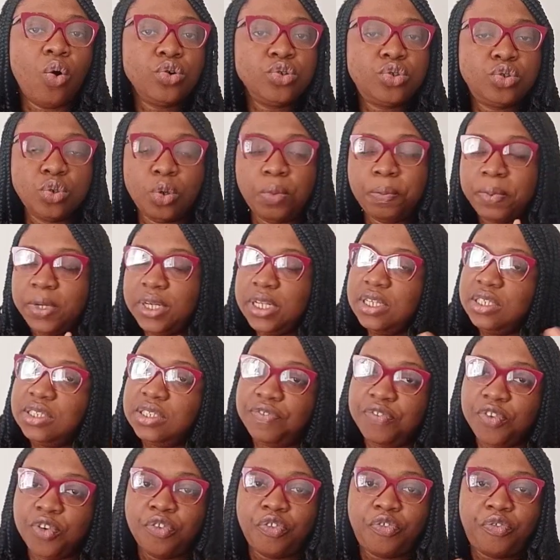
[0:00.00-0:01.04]
also
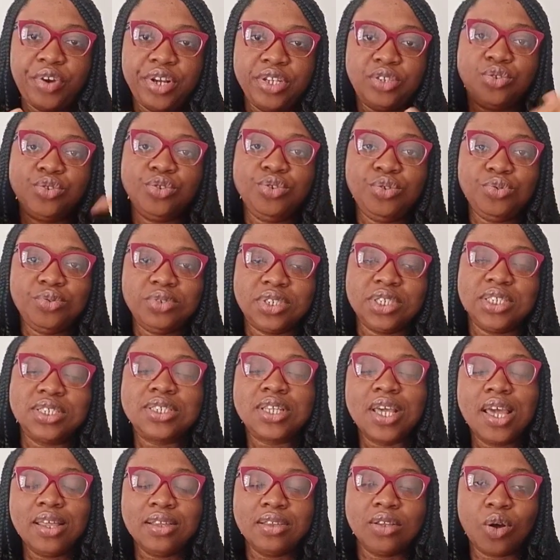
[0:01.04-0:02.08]
please feel free to use
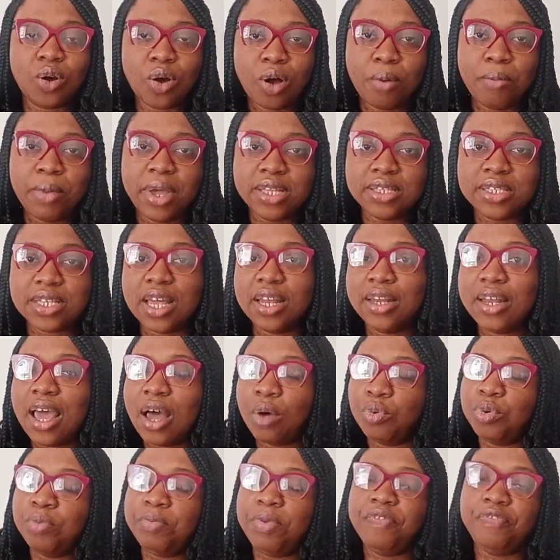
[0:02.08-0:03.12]
it in the comments, and
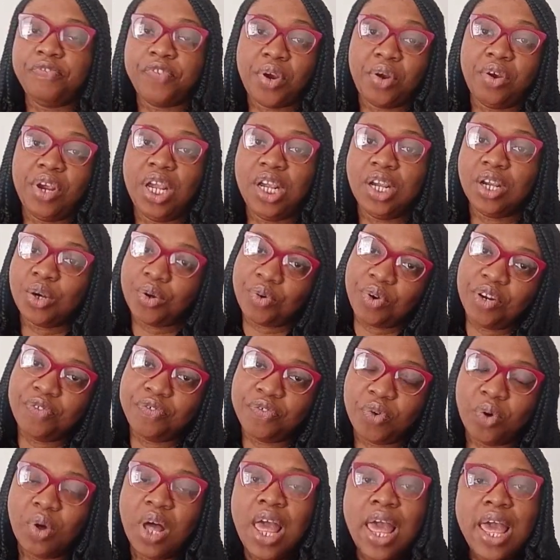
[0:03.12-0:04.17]
I will be very
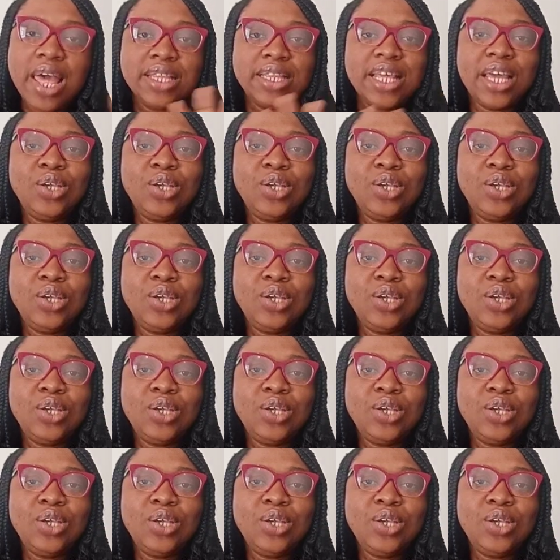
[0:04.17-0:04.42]
grateful.